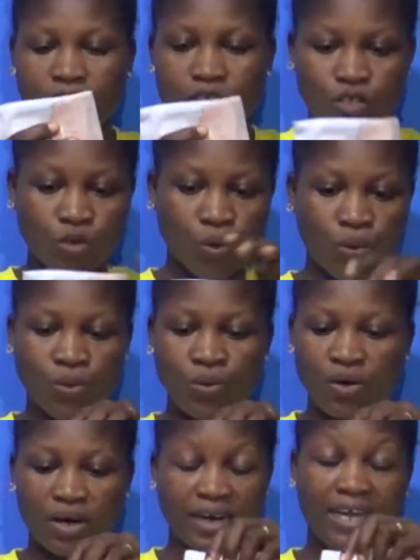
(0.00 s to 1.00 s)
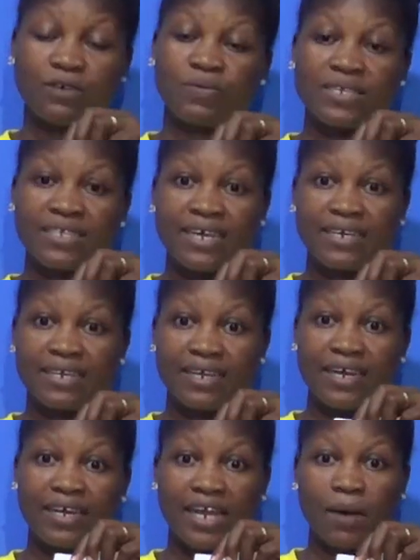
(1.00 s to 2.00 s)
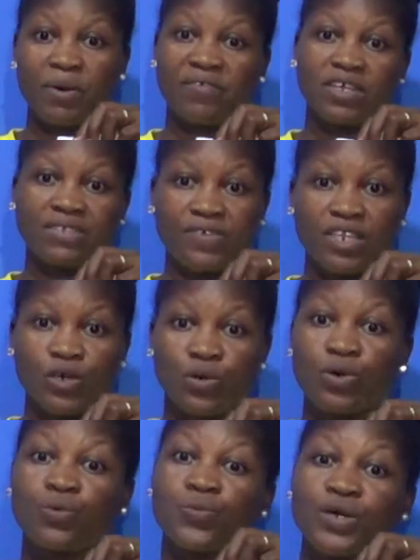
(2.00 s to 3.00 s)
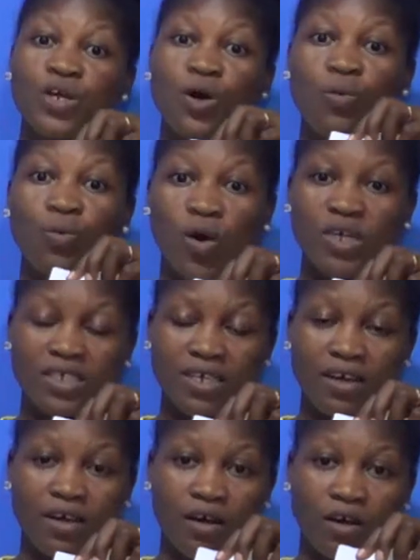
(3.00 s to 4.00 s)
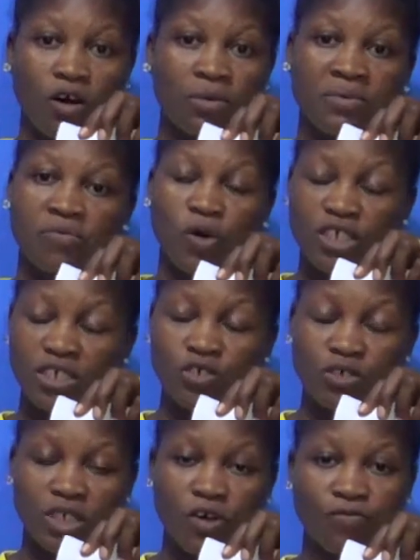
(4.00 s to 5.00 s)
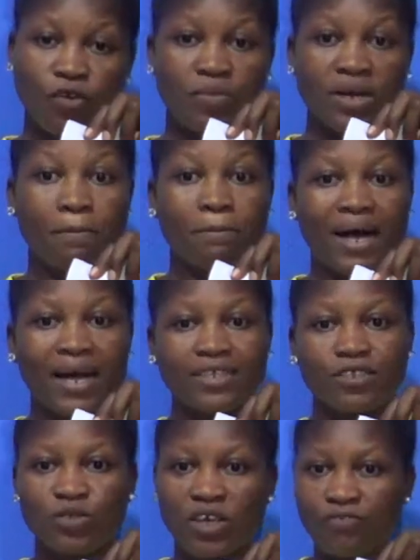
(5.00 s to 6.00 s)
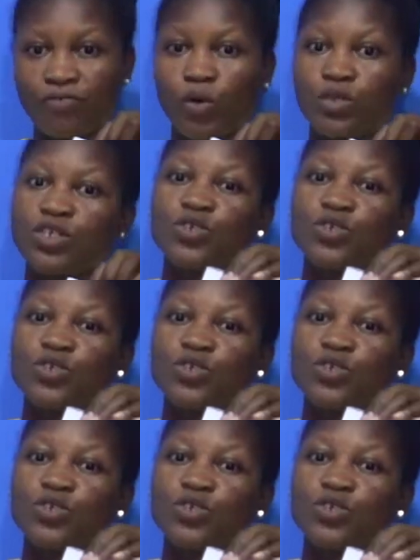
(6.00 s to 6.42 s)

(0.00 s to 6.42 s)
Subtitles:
So like we said in our previous video, we don't wash or maybe washing yourself from the back to the front.